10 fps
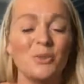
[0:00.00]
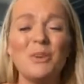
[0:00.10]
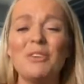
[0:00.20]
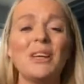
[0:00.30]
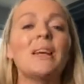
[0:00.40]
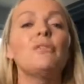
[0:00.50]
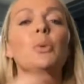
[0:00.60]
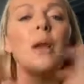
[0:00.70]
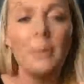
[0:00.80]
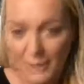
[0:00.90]
We're even going to give you
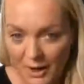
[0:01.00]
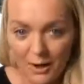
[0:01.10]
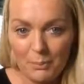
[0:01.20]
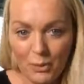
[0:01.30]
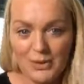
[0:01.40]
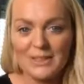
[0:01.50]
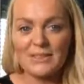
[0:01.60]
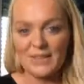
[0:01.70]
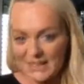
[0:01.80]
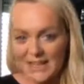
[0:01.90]
club card points
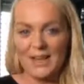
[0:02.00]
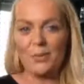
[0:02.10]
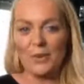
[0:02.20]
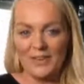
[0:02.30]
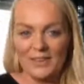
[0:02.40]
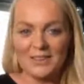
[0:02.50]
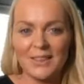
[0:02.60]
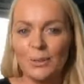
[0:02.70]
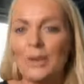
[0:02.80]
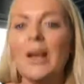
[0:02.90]
for staying with us.
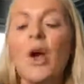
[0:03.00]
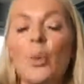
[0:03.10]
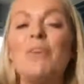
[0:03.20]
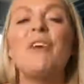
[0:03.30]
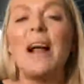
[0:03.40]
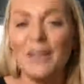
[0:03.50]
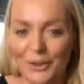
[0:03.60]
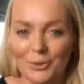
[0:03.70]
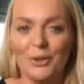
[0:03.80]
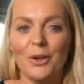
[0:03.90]
Like we
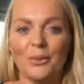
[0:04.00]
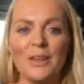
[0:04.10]
value you.